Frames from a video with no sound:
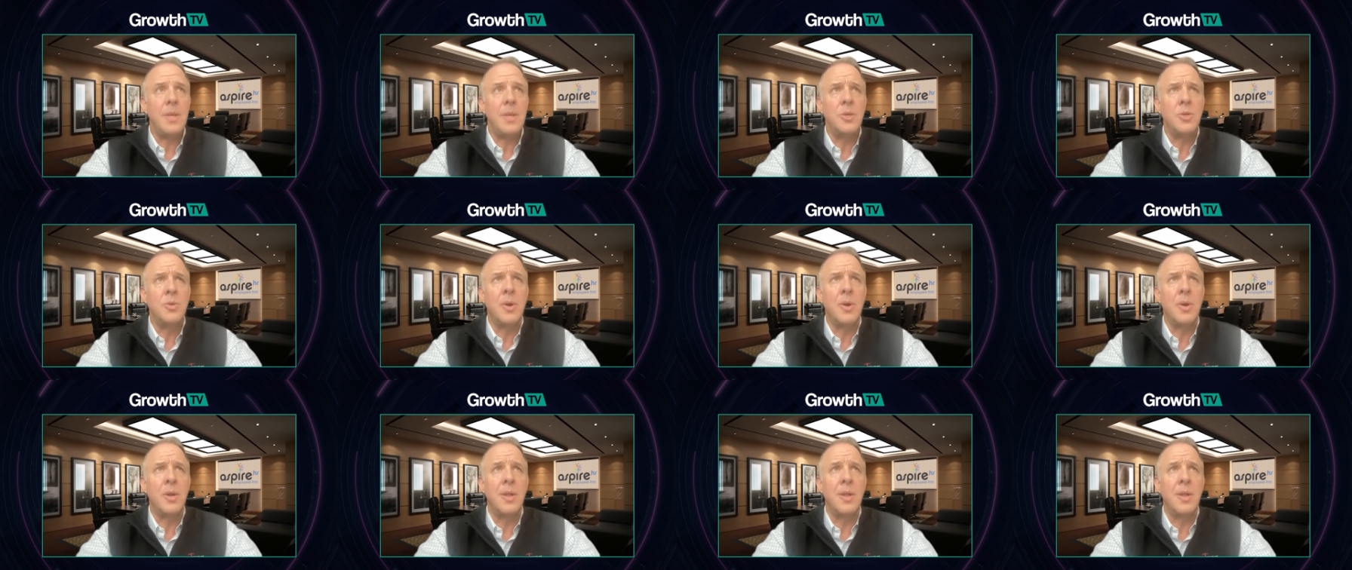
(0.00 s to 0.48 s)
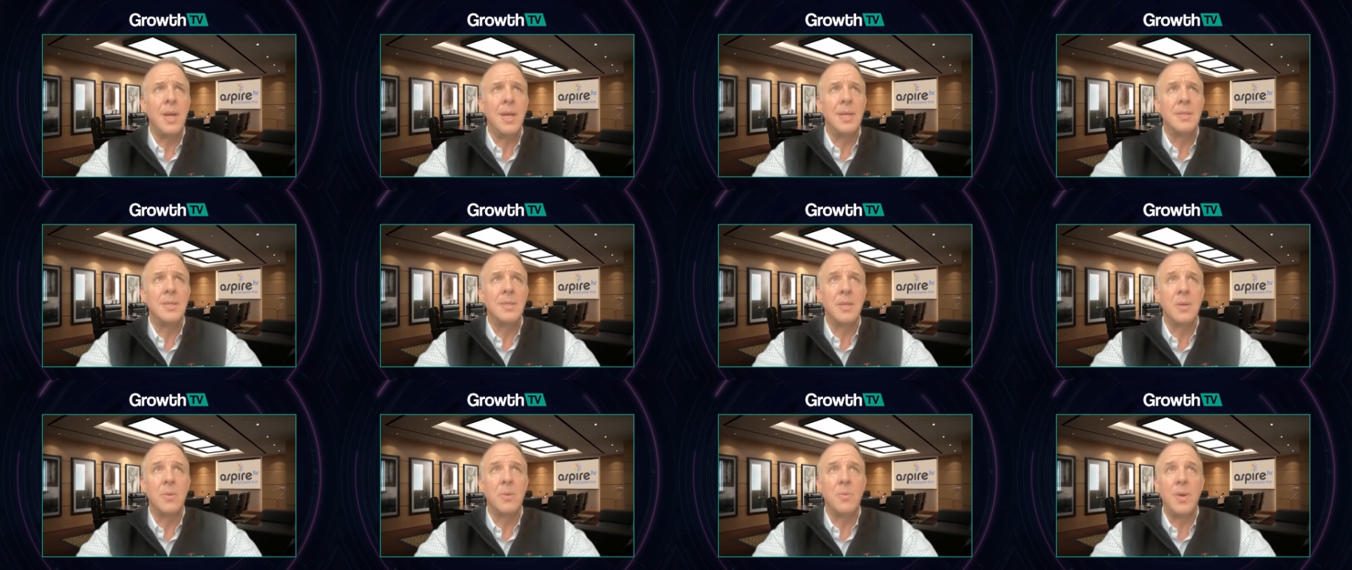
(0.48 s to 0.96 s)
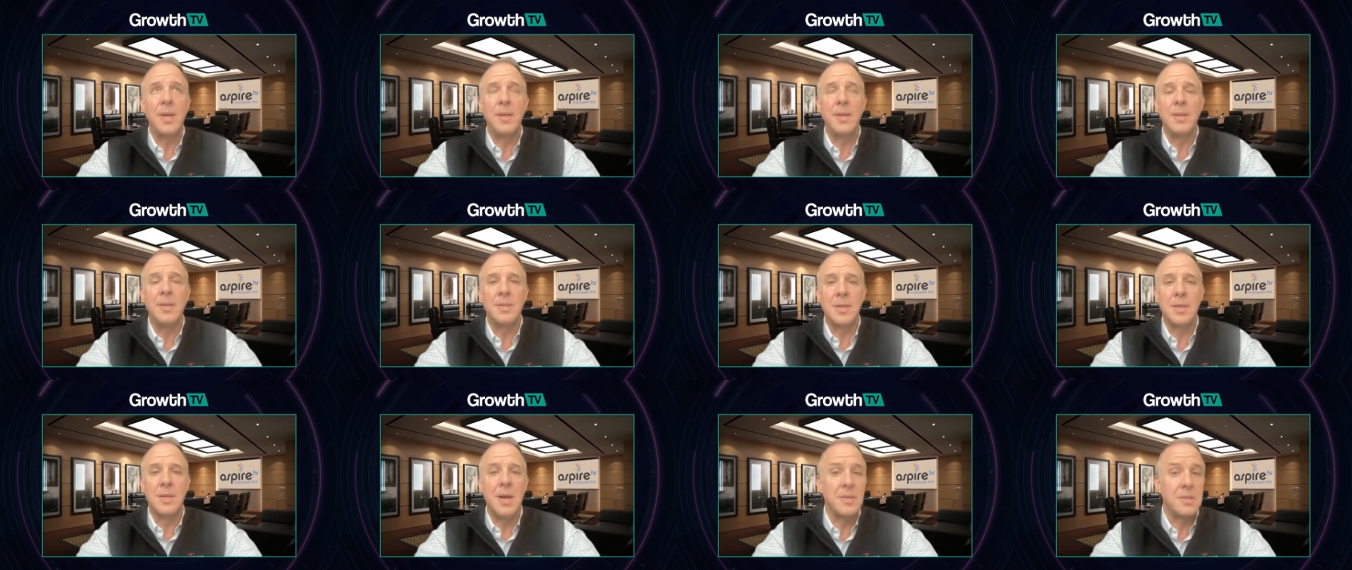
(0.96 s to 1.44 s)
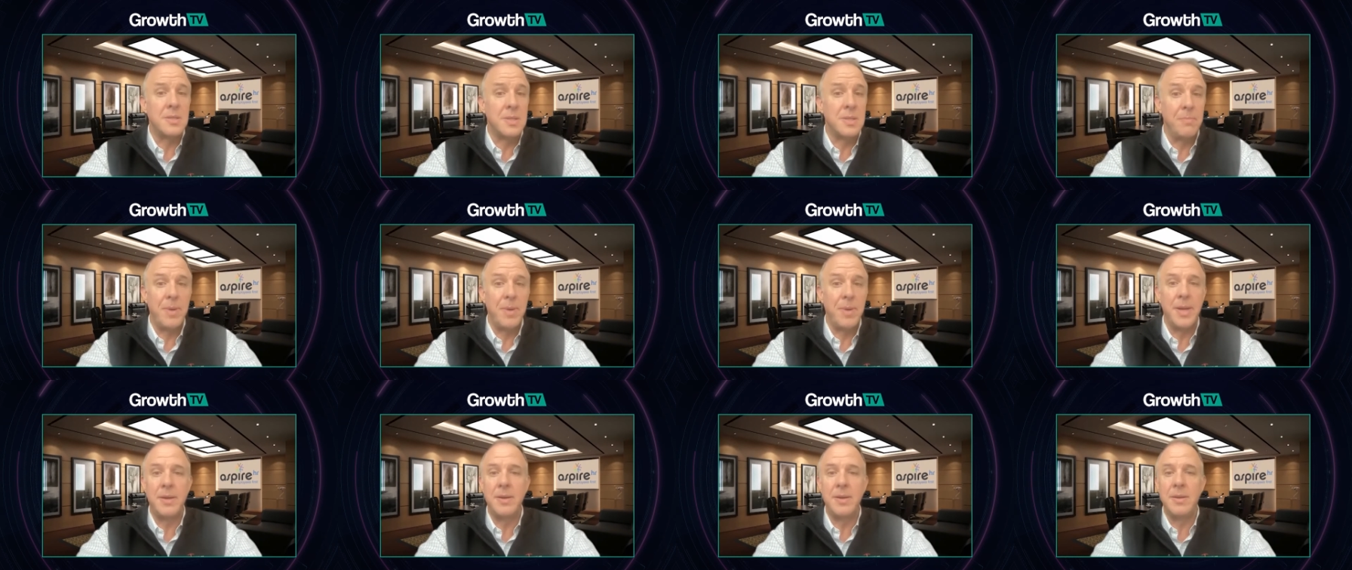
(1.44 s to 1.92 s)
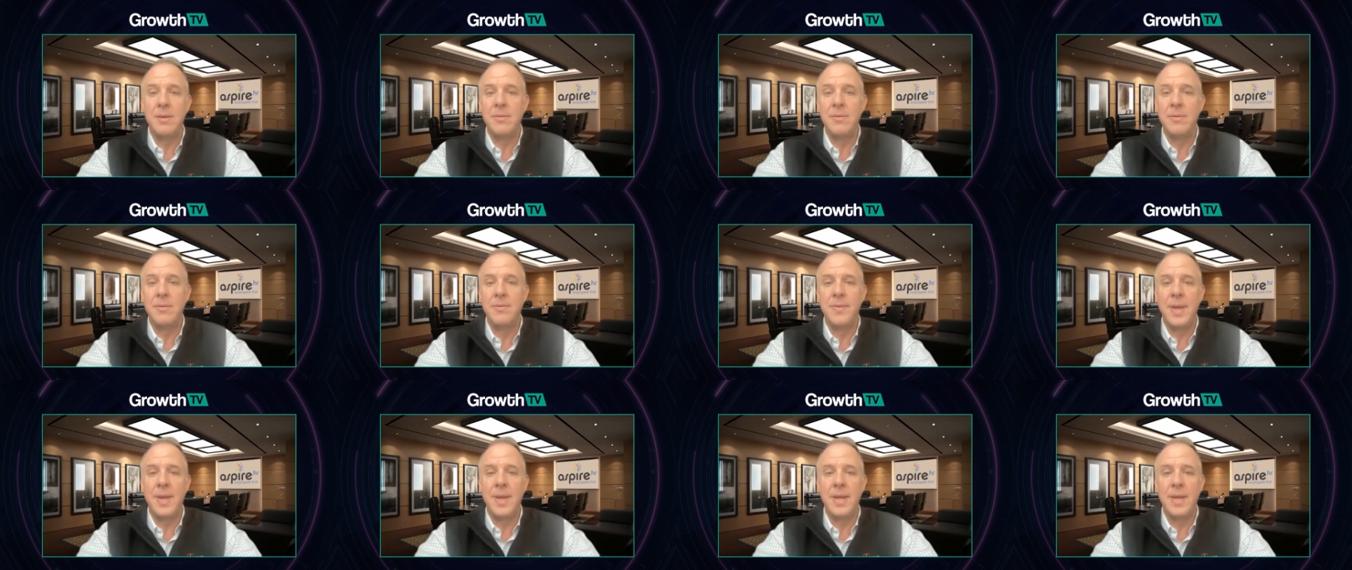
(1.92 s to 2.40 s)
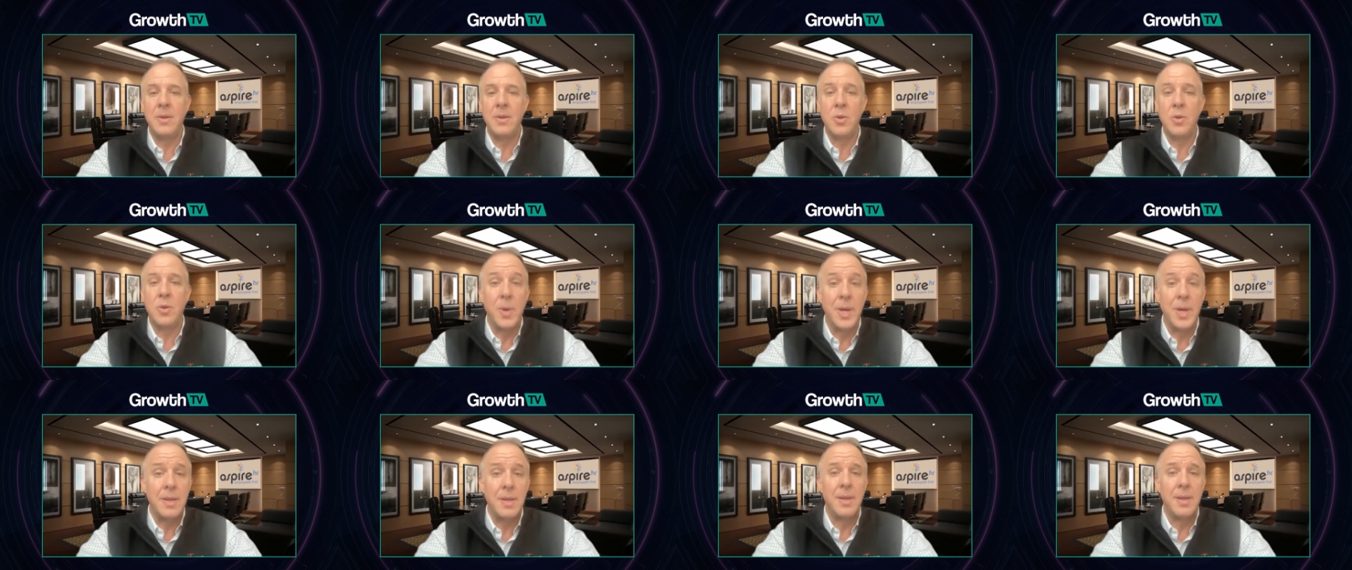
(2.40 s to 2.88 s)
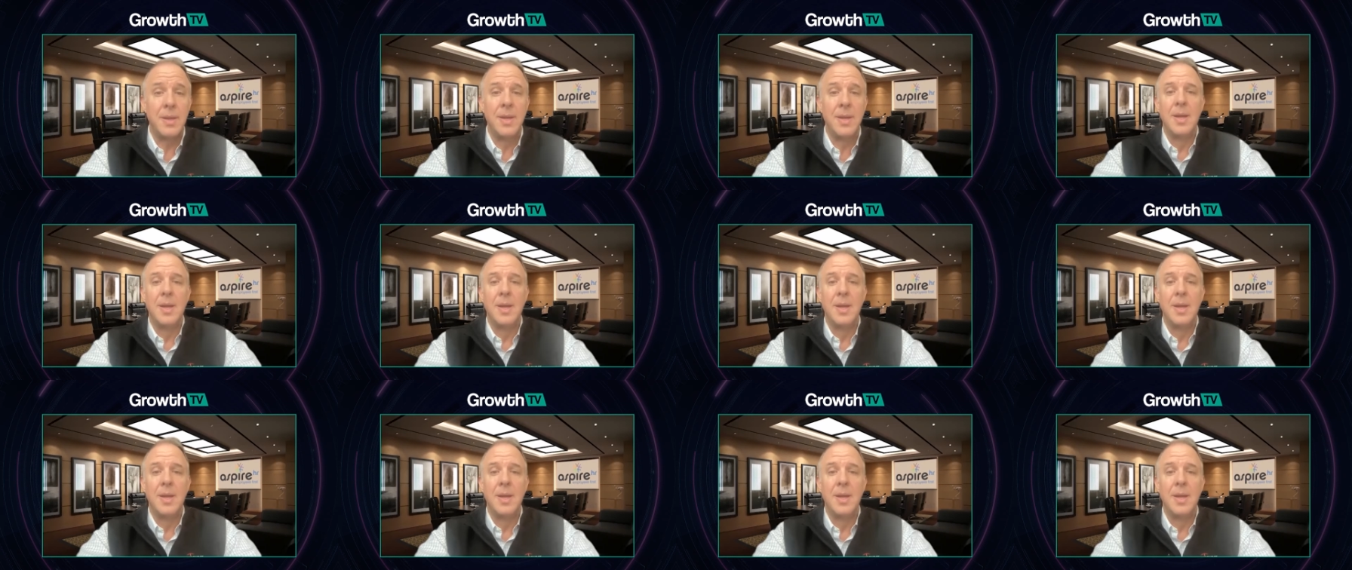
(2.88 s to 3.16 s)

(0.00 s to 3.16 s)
to our clients in a way that's cost competitive and quick,